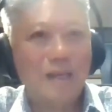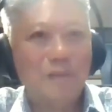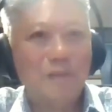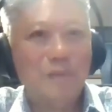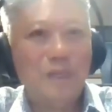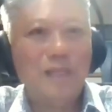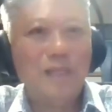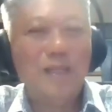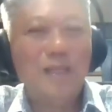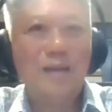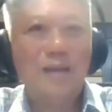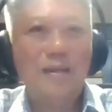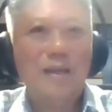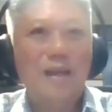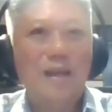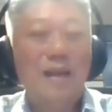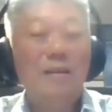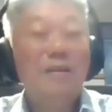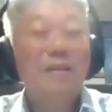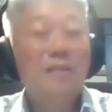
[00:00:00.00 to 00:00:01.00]
uh, be uh,
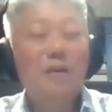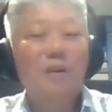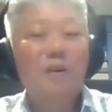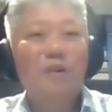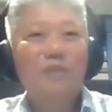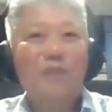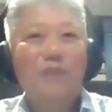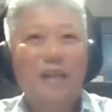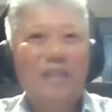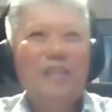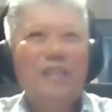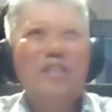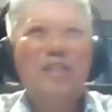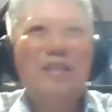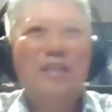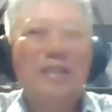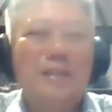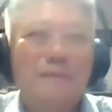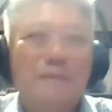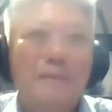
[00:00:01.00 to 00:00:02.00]
health or
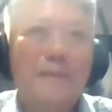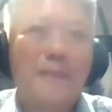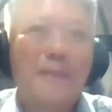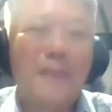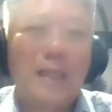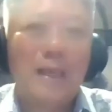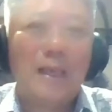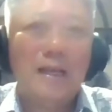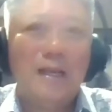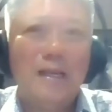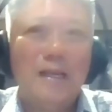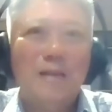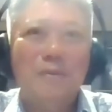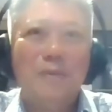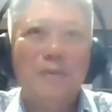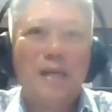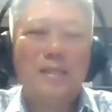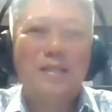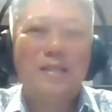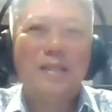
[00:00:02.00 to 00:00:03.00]
financially.
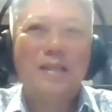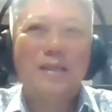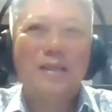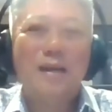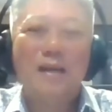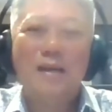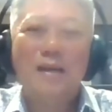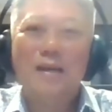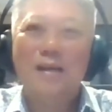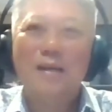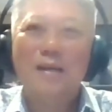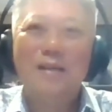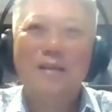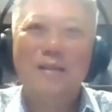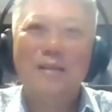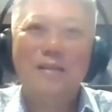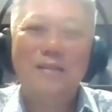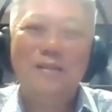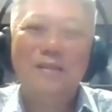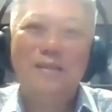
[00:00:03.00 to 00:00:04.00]
But uh,
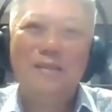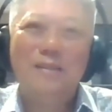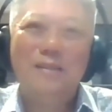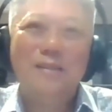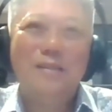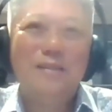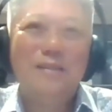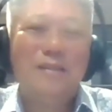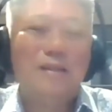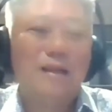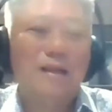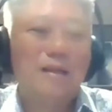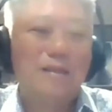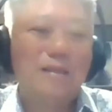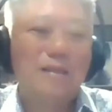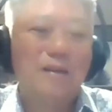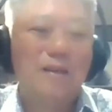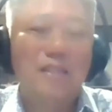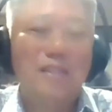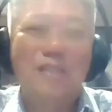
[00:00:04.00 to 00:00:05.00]

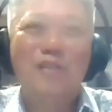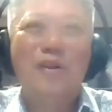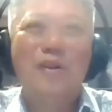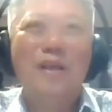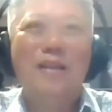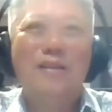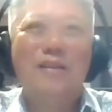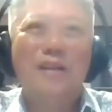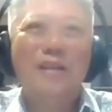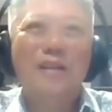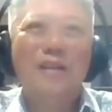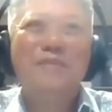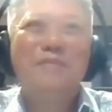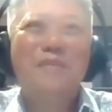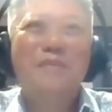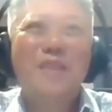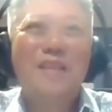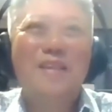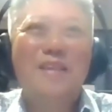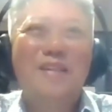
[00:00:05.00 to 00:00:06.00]
God is great, right?
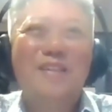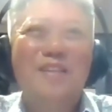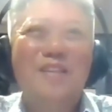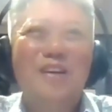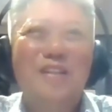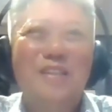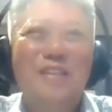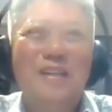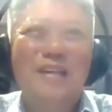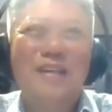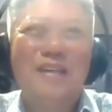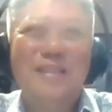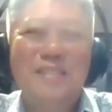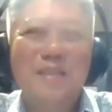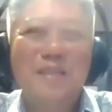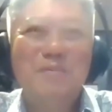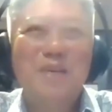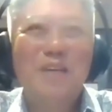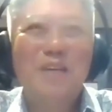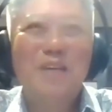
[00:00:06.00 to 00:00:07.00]
God uh,
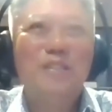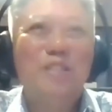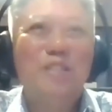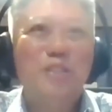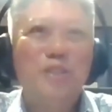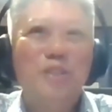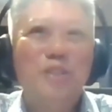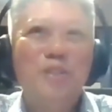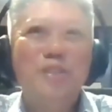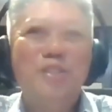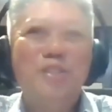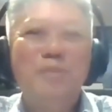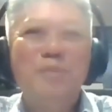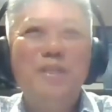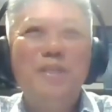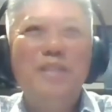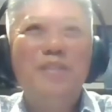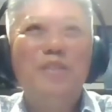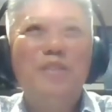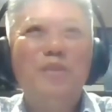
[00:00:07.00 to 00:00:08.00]
somehow introduced
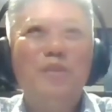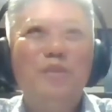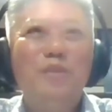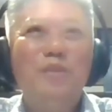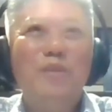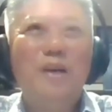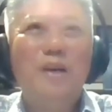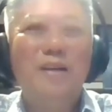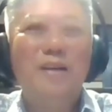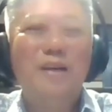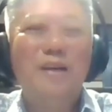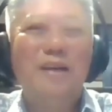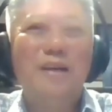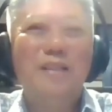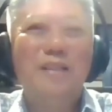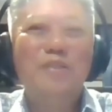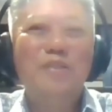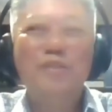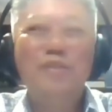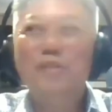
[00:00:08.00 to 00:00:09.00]
me to
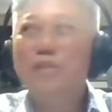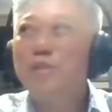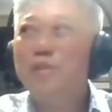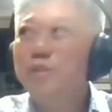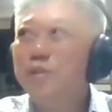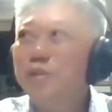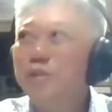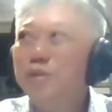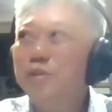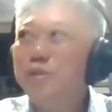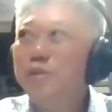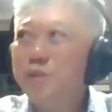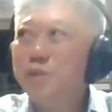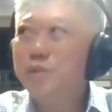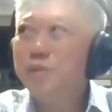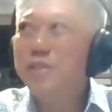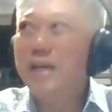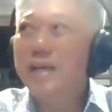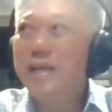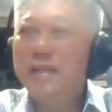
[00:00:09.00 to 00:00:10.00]
uh, to to
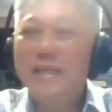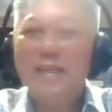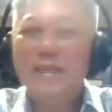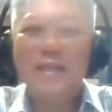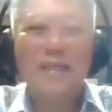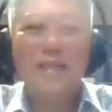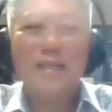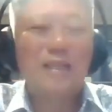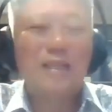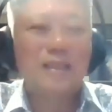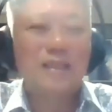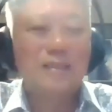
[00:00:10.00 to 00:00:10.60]
to Janet,